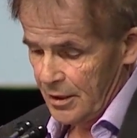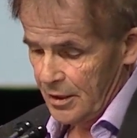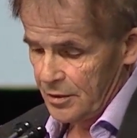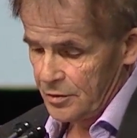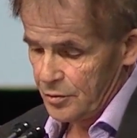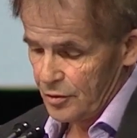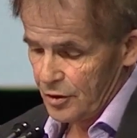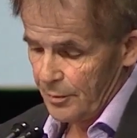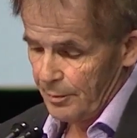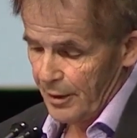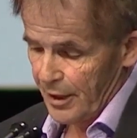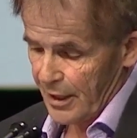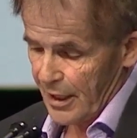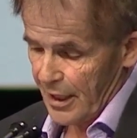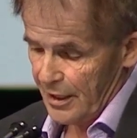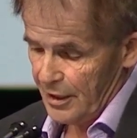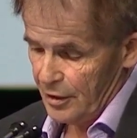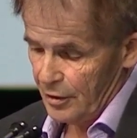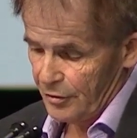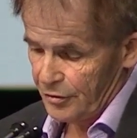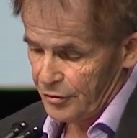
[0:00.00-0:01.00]
to the
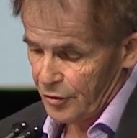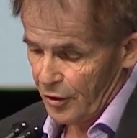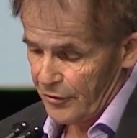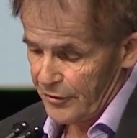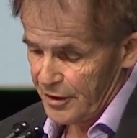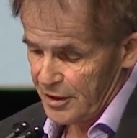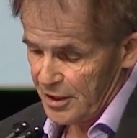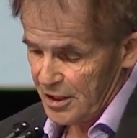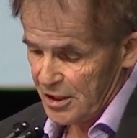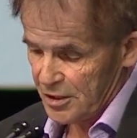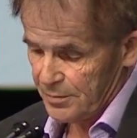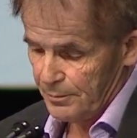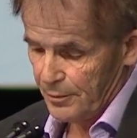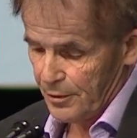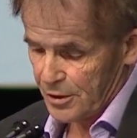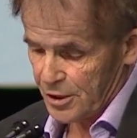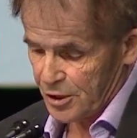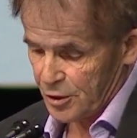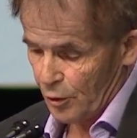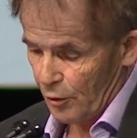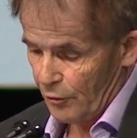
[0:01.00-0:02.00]
Bahraini authorities,
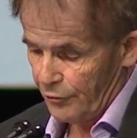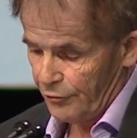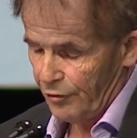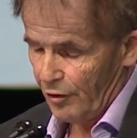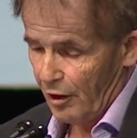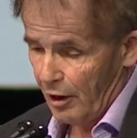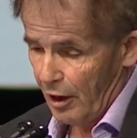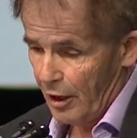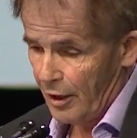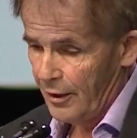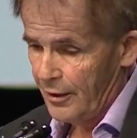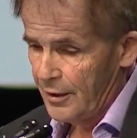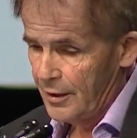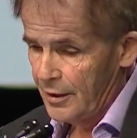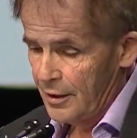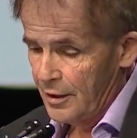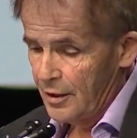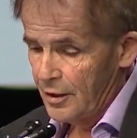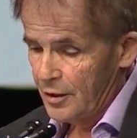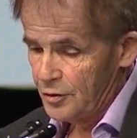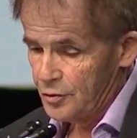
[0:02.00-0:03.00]
but so far
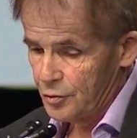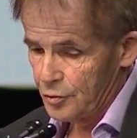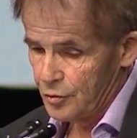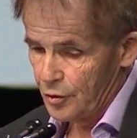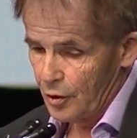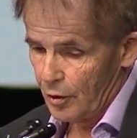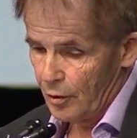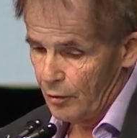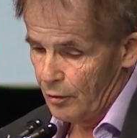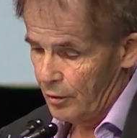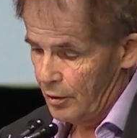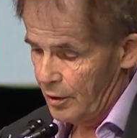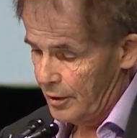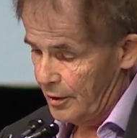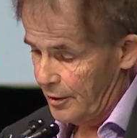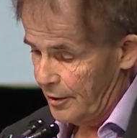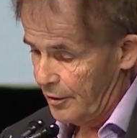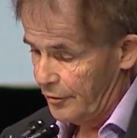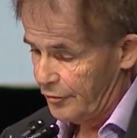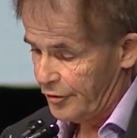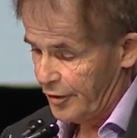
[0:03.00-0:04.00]
to no
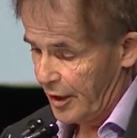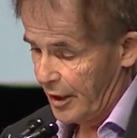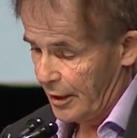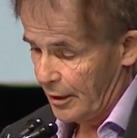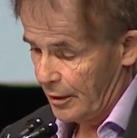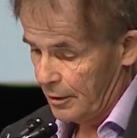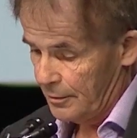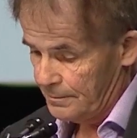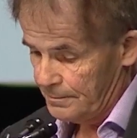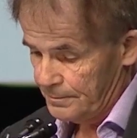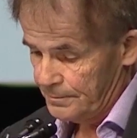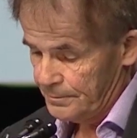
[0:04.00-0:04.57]
avail.